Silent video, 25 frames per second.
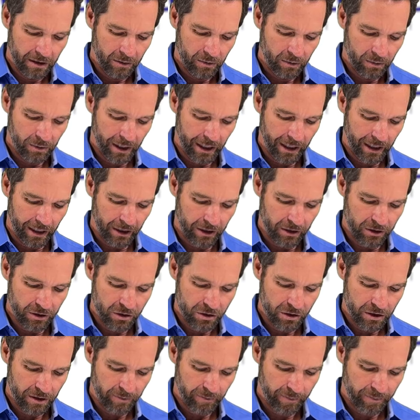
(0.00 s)

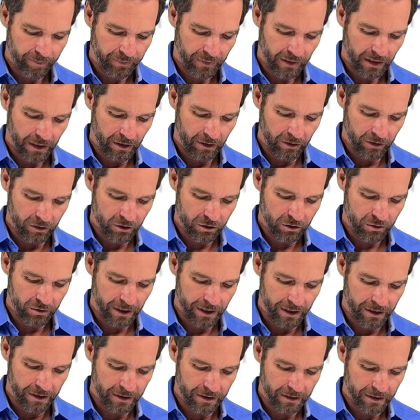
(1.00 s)
range, it'll
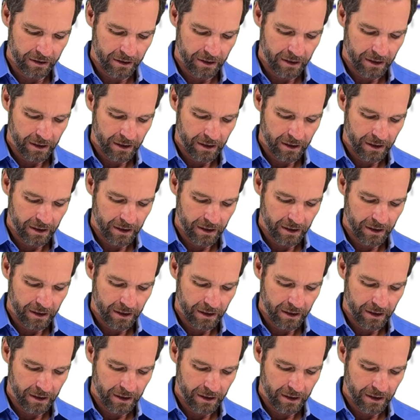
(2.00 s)
trigger